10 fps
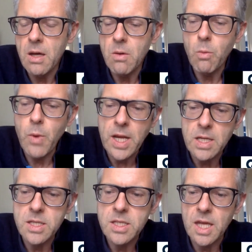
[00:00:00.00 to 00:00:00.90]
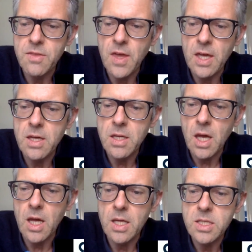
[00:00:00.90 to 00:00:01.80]
witnessed, I think,
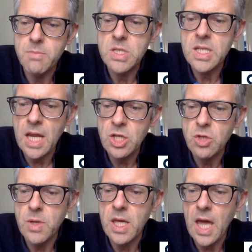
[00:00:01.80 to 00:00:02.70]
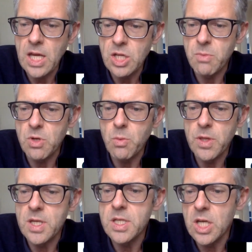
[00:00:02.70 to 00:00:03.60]
substantial engagement with
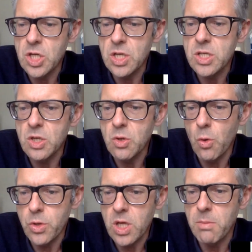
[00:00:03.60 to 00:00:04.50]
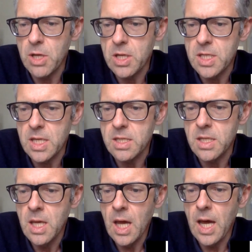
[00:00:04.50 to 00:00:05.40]
indigenous and northern communities
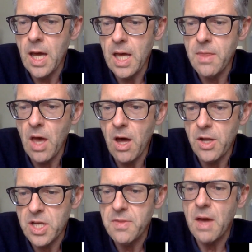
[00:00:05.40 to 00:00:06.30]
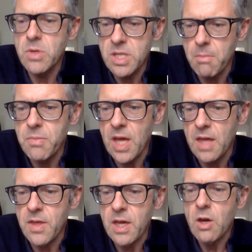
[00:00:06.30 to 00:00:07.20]
in the Arctic. And that was something, I
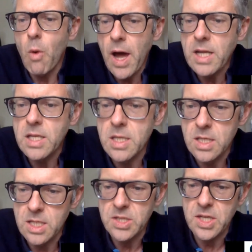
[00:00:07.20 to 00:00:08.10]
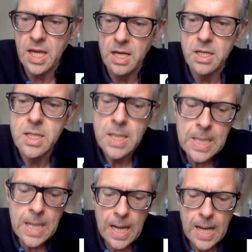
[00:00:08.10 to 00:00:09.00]
think, quite distinct.
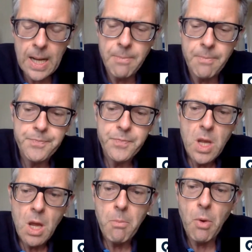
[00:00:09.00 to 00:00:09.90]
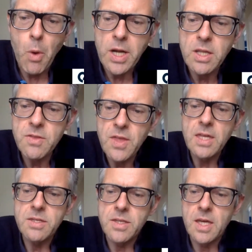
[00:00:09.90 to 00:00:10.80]
But one of the
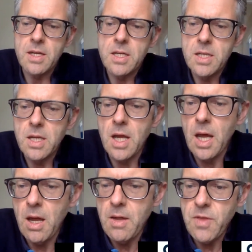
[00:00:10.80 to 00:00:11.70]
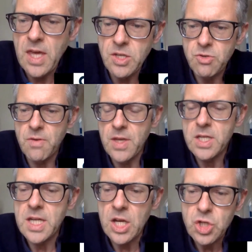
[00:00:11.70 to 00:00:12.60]
things that the history of the
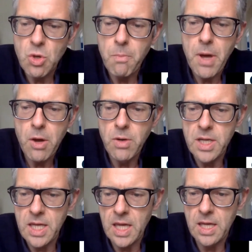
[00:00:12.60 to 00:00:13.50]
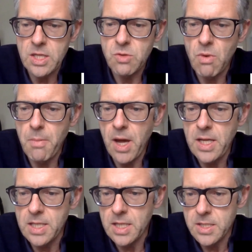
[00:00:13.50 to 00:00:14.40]
International Polar Years
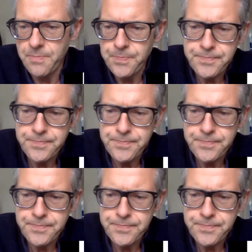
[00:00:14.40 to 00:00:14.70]
remind us